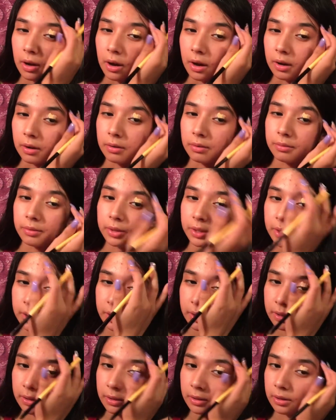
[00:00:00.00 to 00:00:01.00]
I don't
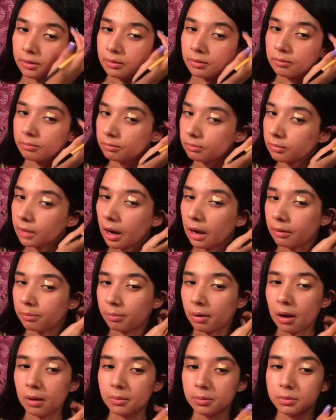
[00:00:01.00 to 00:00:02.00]
really have
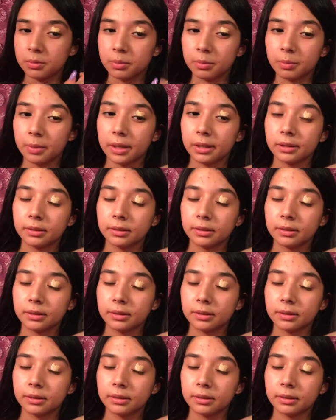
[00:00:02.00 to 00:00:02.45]
problems with my